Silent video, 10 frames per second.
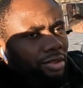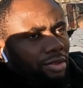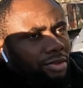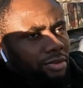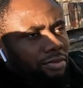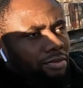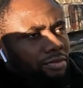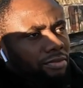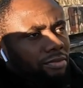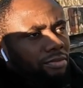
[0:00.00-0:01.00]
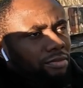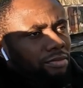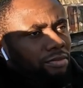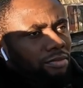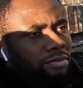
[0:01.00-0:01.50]

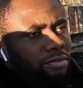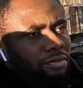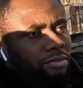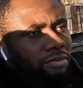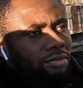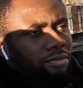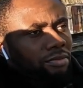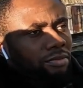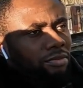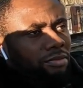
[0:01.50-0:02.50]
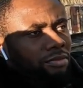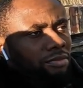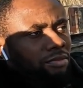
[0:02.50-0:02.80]
(not speaking)